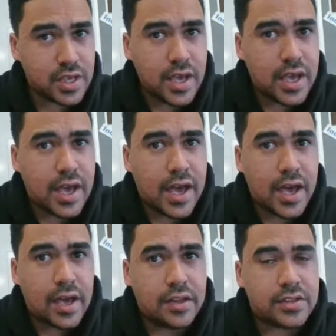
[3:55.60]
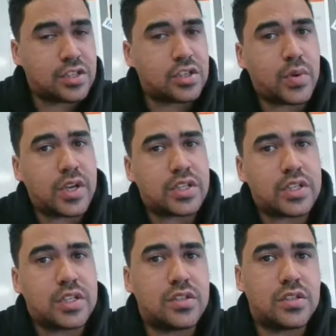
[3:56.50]
the situation
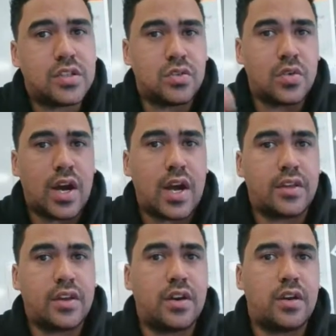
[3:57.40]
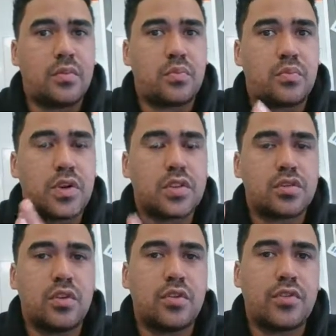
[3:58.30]
is you either print
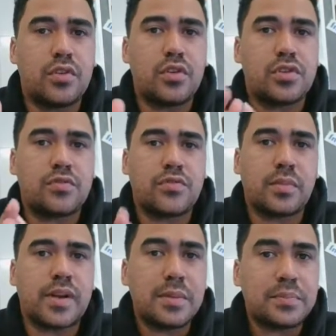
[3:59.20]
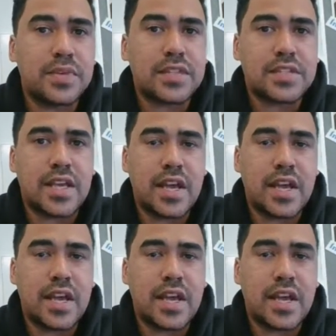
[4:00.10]
off the notes from Compass and